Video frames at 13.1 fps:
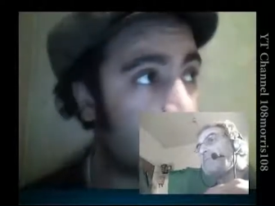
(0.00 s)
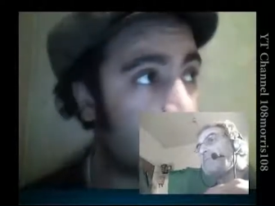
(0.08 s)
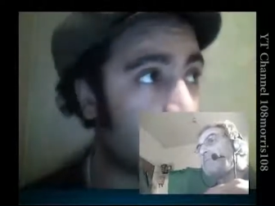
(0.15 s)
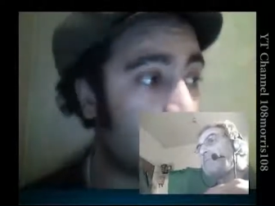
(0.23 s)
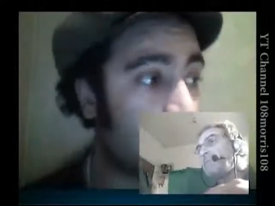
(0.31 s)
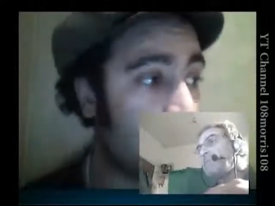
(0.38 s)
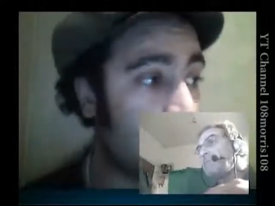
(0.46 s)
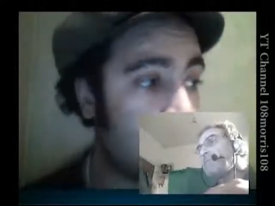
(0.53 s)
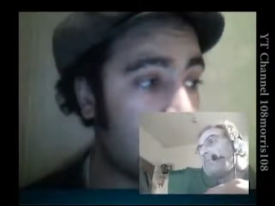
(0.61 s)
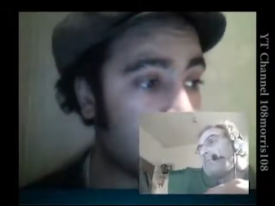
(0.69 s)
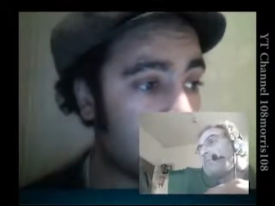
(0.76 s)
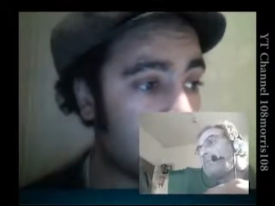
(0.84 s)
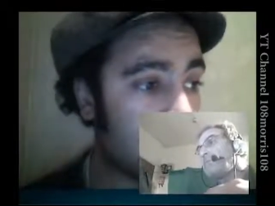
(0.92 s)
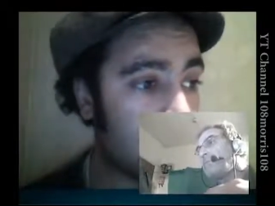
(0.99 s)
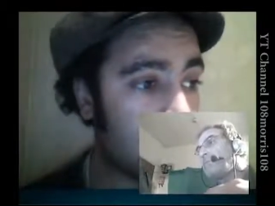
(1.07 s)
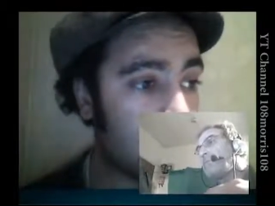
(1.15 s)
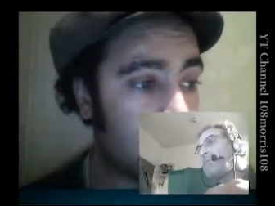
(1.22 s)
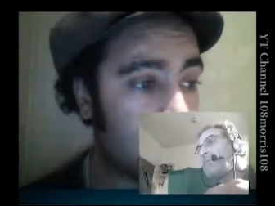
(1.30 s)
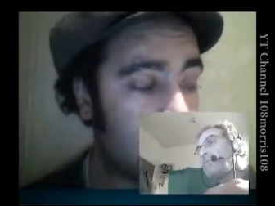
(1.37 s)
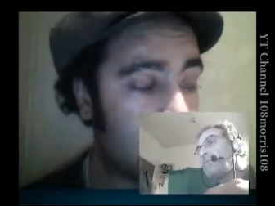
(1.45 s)
You know, and uh,
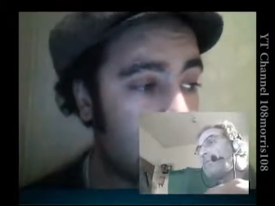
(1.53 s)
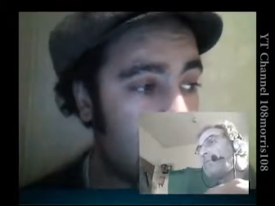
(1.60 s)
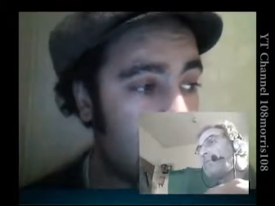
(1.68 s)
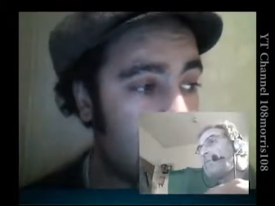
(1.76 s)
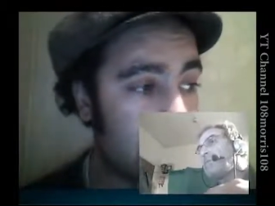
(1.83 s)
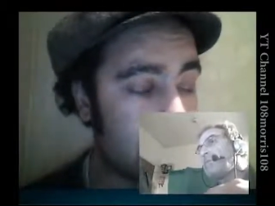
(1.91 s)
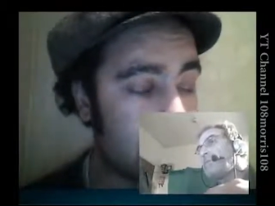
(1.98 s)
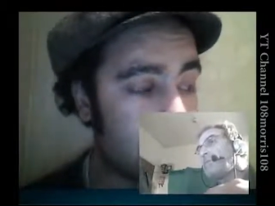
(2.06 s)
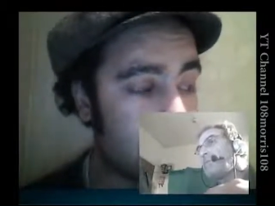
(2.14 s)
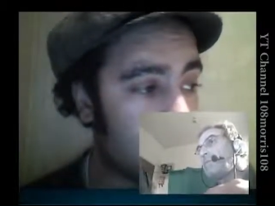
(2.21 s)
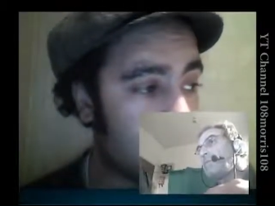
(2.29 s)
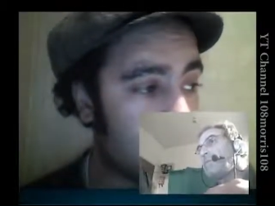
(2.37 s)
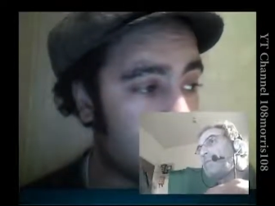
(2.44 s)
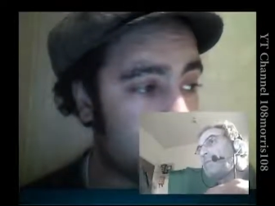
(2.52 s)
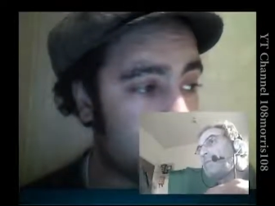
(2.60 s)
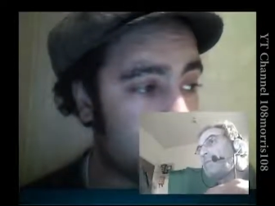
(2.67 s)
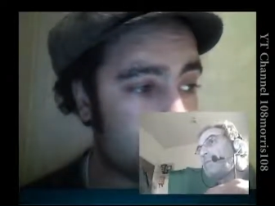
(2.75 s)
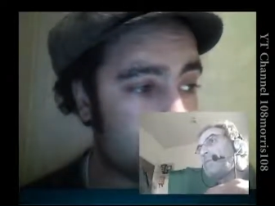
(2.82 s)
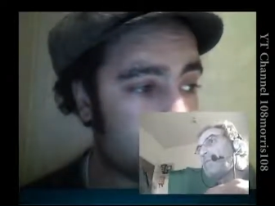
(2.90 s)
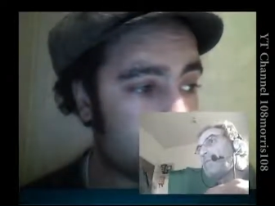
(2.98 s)
and um,